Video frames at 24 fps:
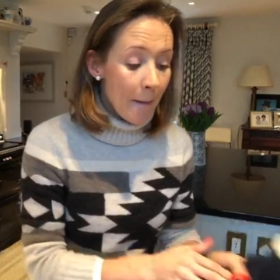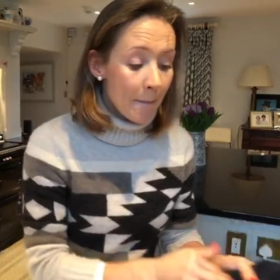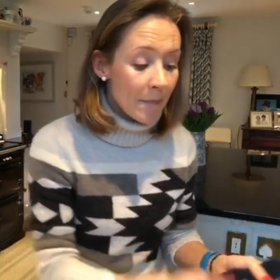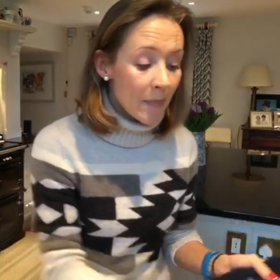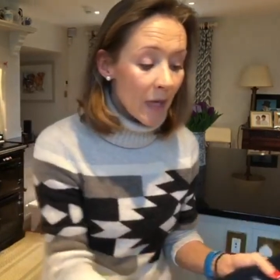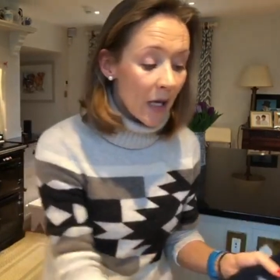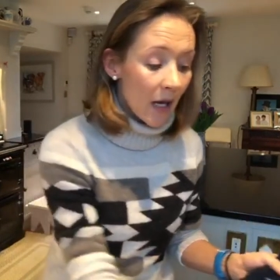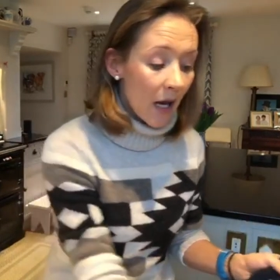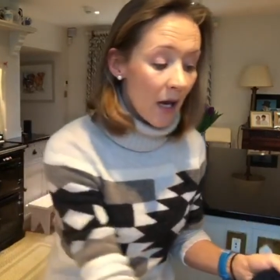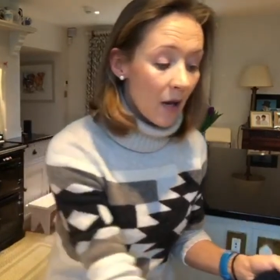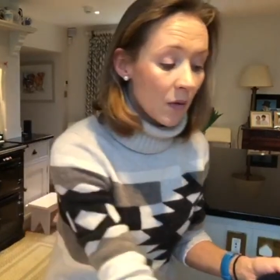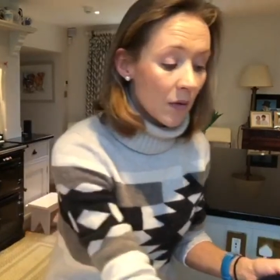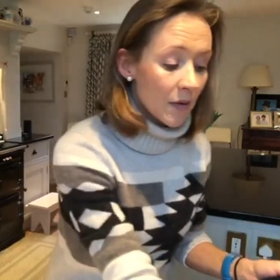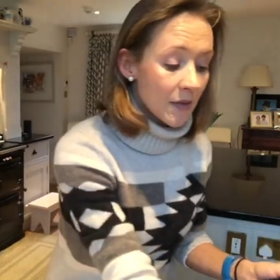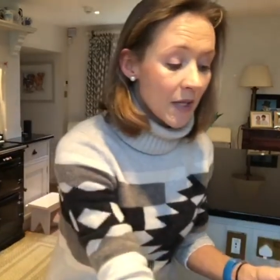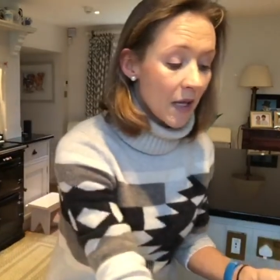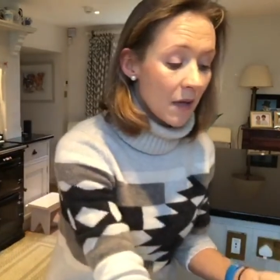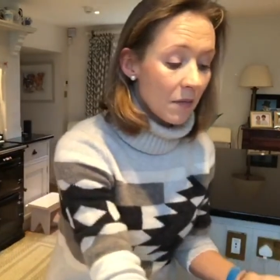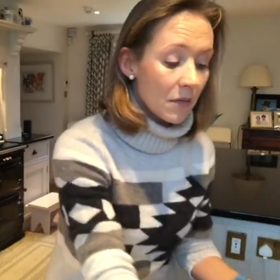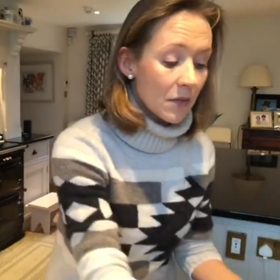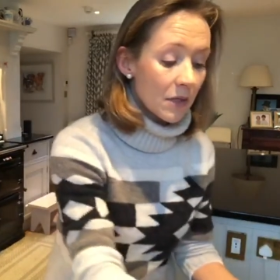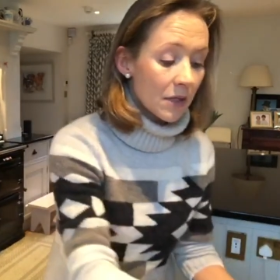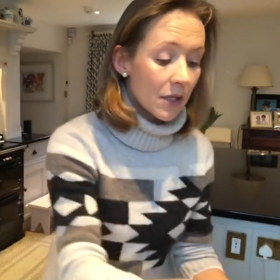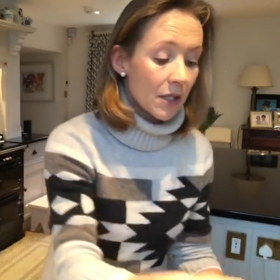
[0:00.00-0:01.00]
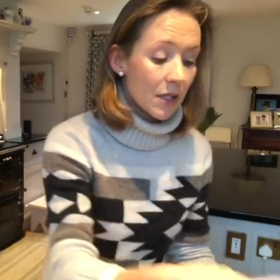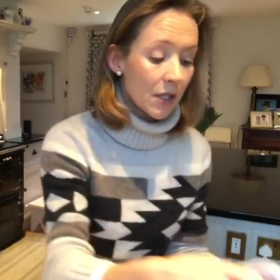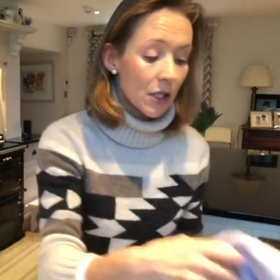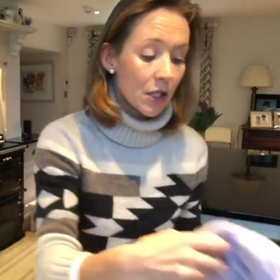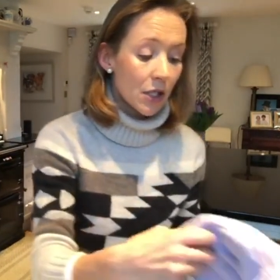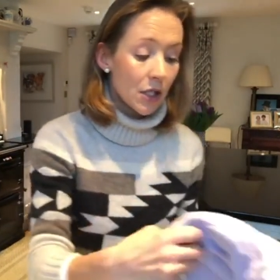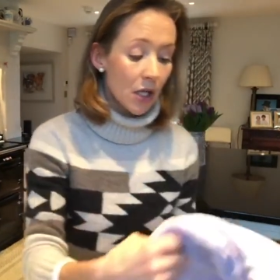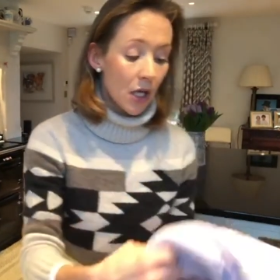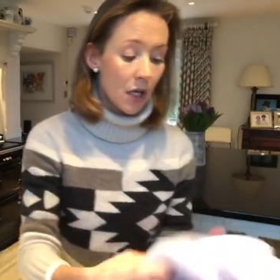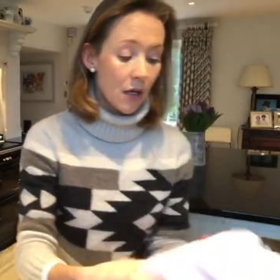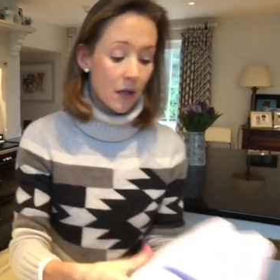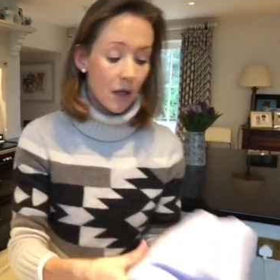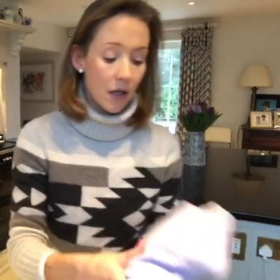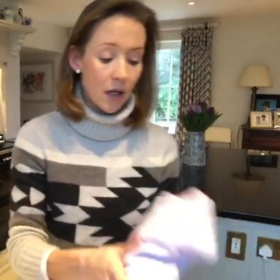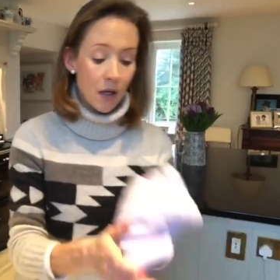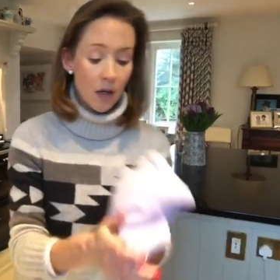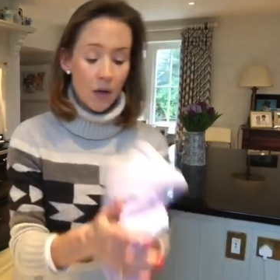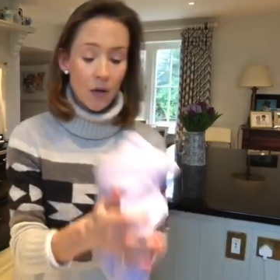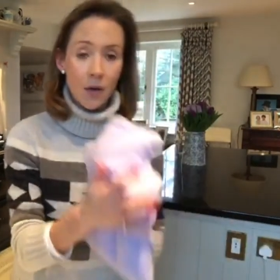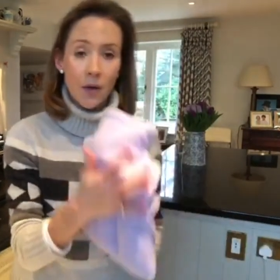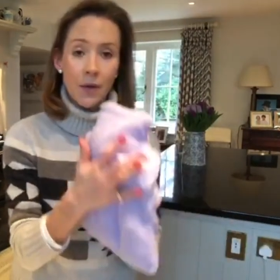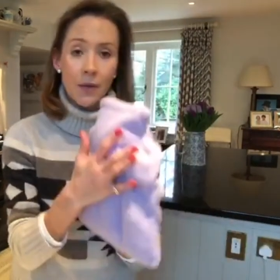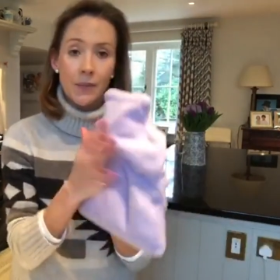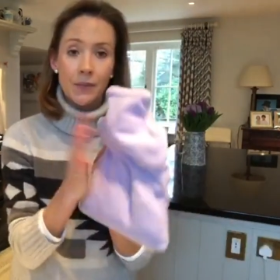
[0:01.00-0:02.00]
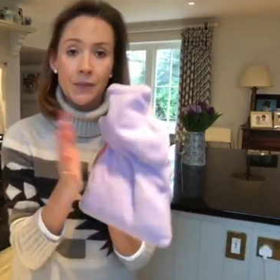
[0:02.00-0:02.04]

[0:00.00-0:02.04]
But I also wanted to show you